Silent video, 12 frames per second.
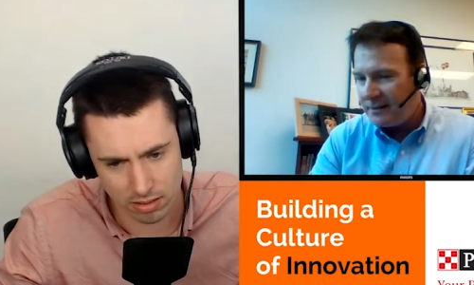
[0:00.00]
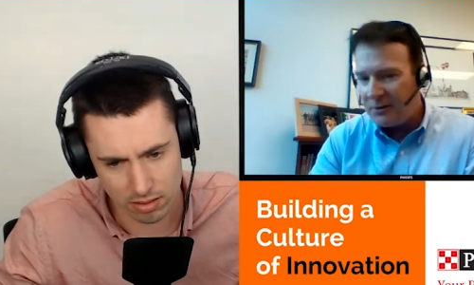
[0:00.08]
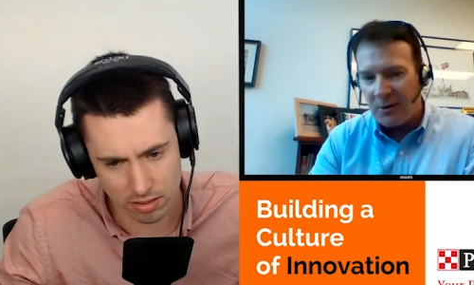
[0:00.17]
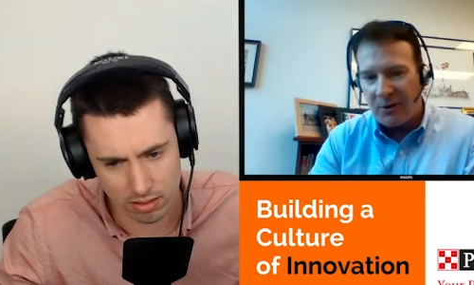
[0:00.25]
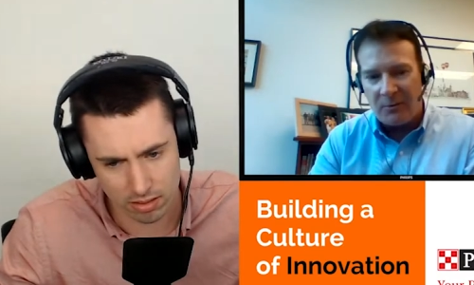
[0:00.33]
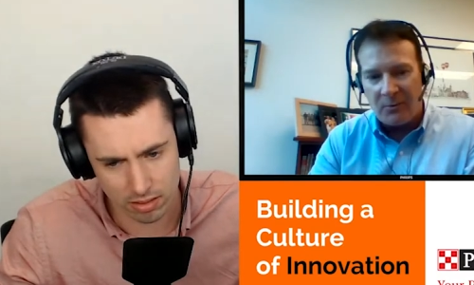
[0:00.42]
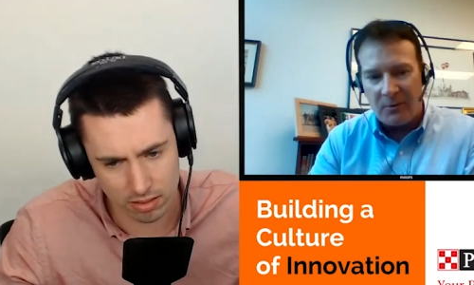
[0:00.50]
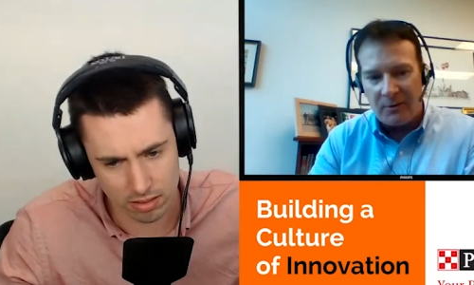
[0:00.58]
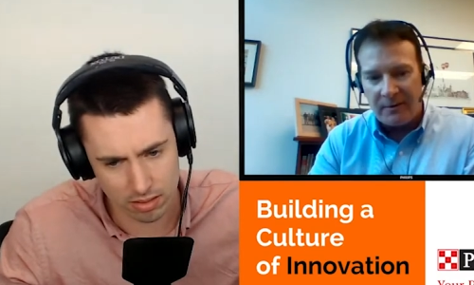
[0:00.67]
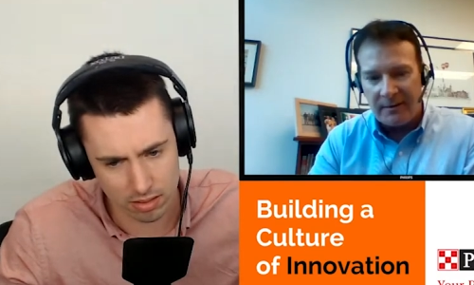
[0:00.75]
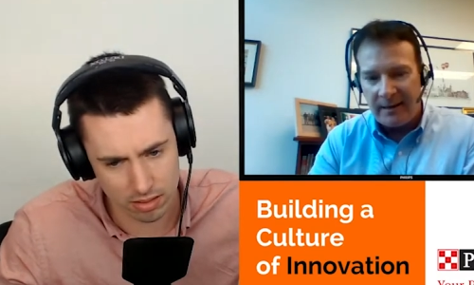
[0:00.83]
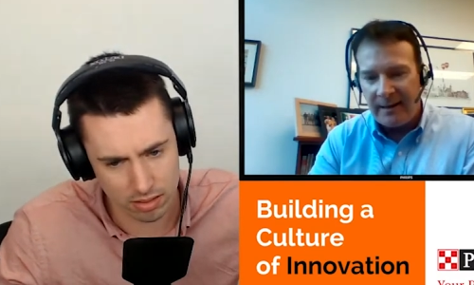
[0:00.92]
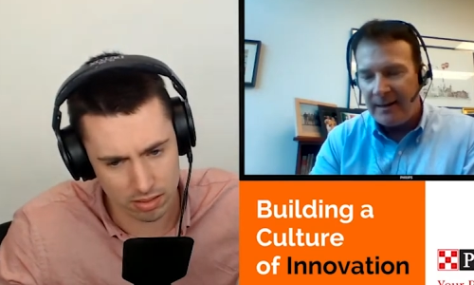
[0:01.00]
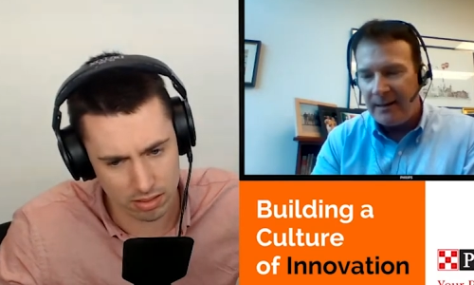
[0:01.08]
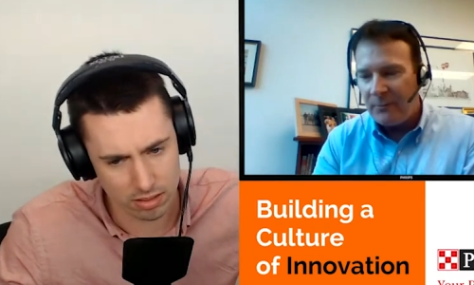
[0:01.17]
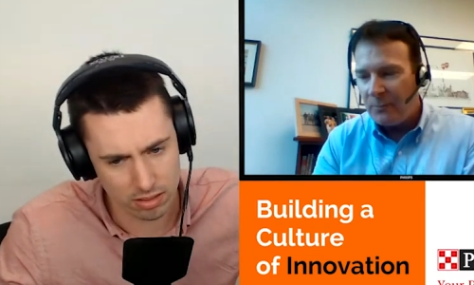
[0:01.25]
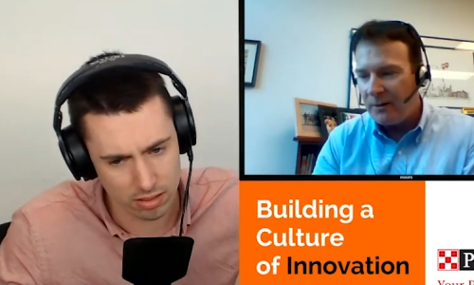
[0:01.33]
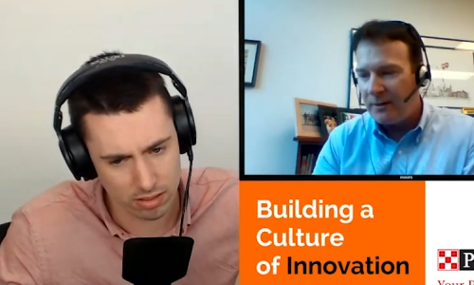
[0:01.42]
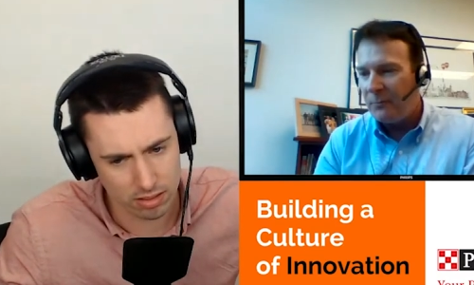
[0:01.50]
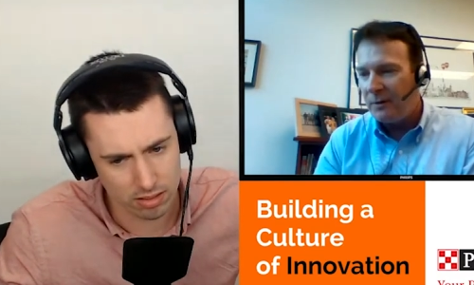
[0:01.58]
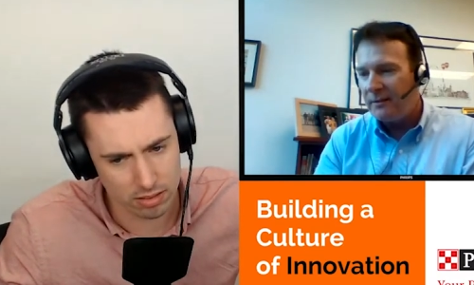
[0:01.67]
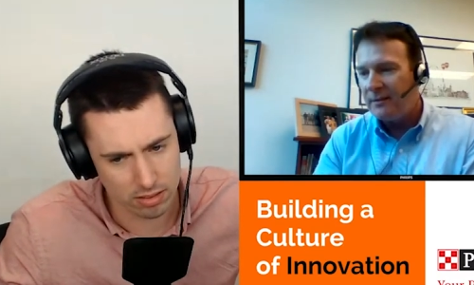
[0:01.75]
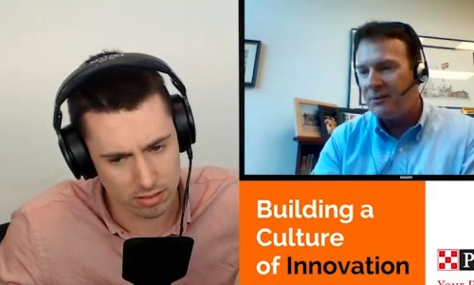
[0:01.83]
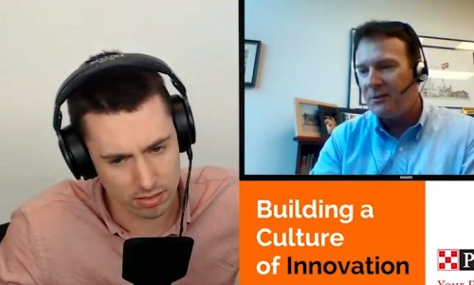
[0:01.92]
Speaker 1: role, and anyone in one of these
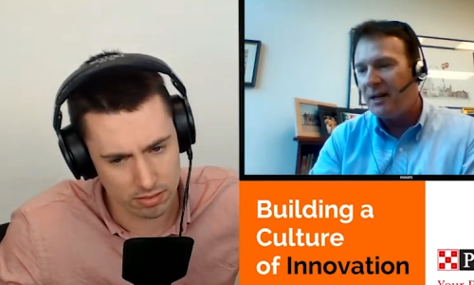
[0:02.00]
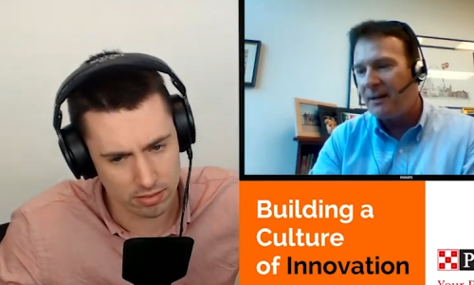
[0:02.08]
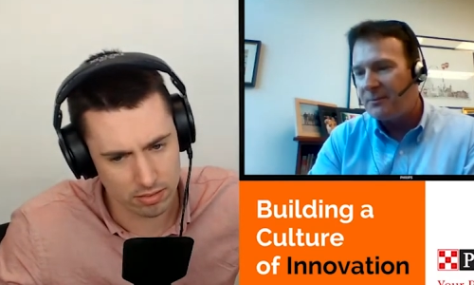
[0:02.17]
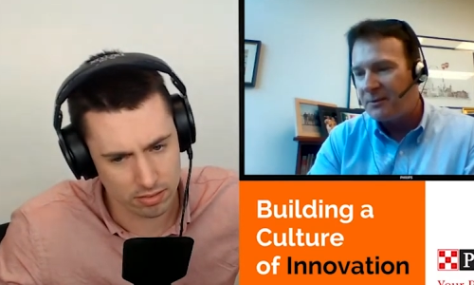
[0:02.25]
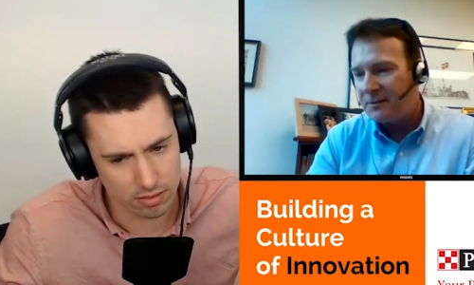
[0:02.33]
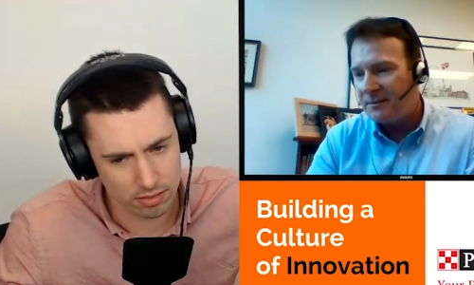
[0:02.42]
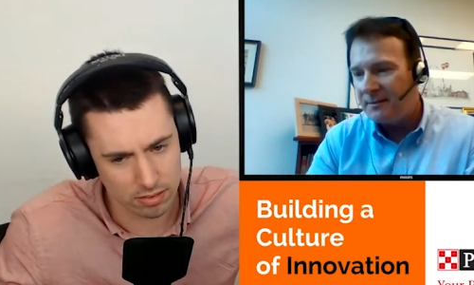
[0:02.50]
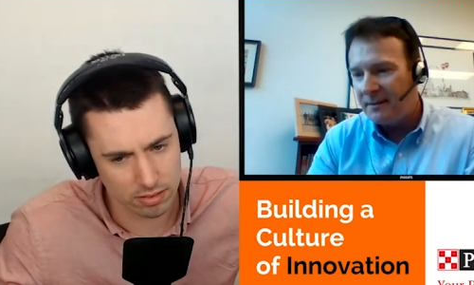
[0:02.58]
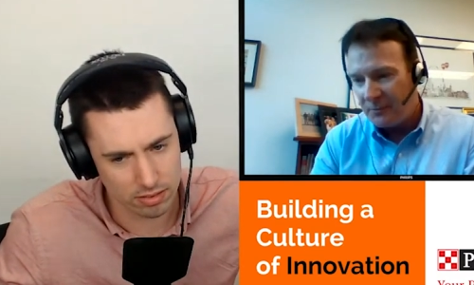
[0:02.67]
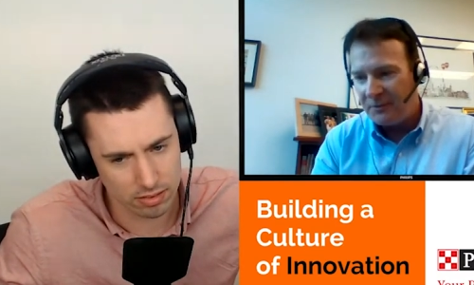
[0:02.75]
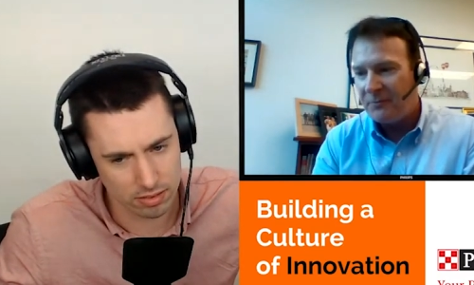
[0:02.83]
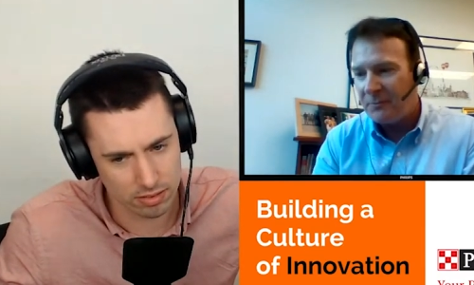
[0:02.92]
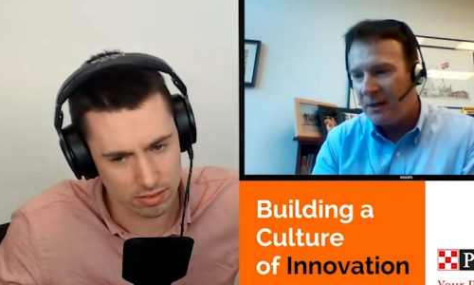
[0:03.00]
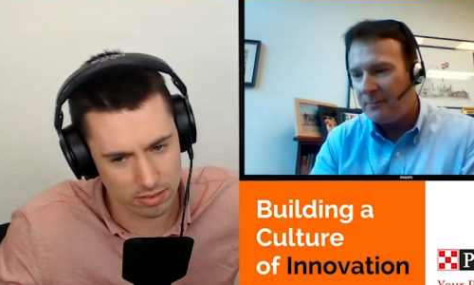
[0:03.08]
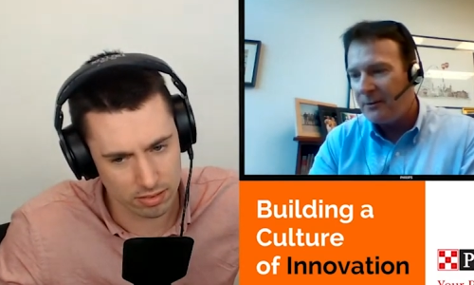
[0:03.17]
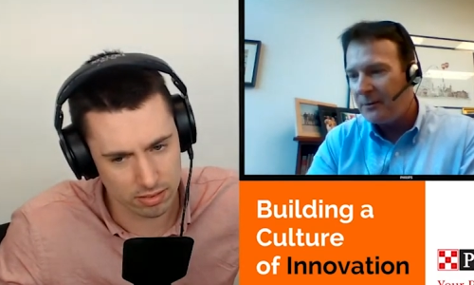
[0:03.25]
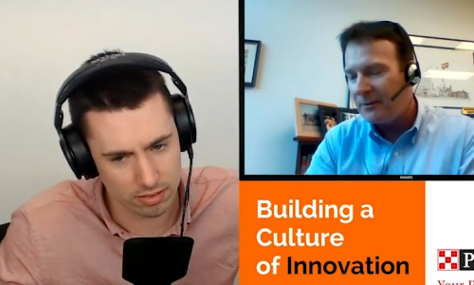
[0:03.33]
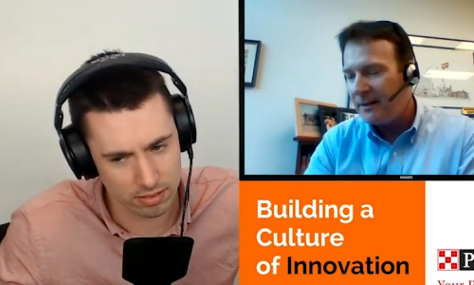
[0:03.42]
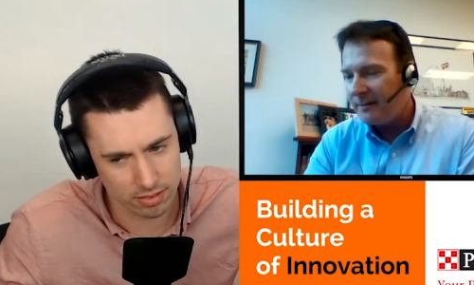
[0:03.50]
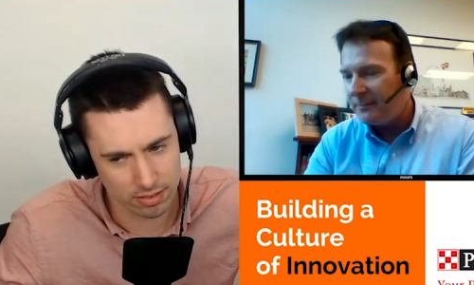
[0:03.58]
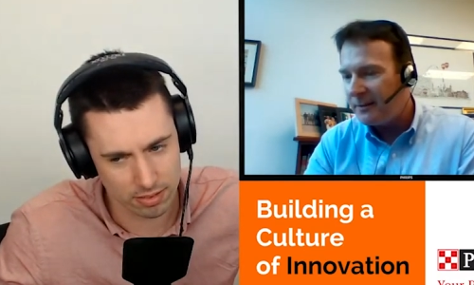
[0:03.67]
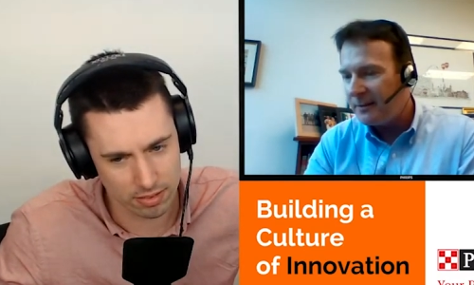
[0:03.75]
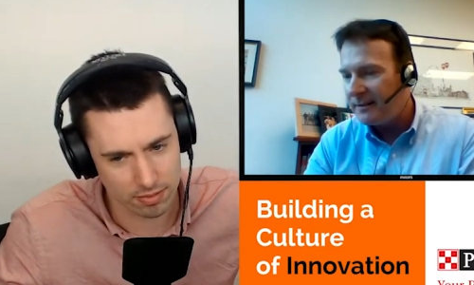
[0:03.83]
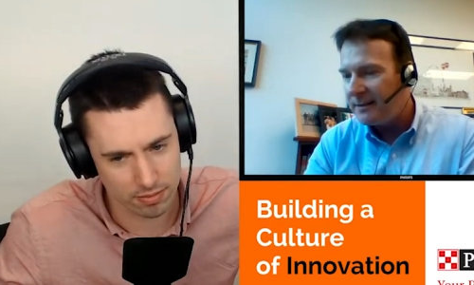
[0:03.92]
jobs is you, have probably heard that a million
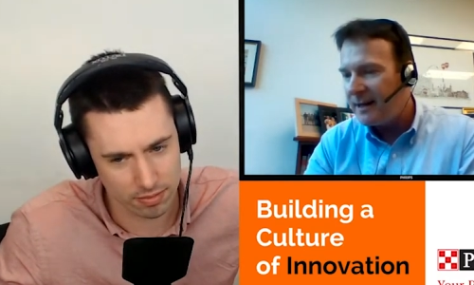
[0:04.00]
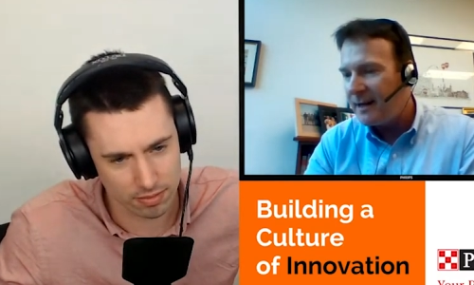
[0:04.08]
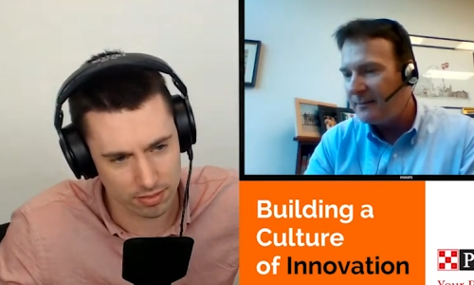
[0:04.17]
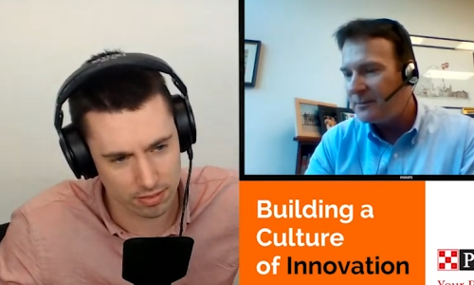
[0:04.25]
times.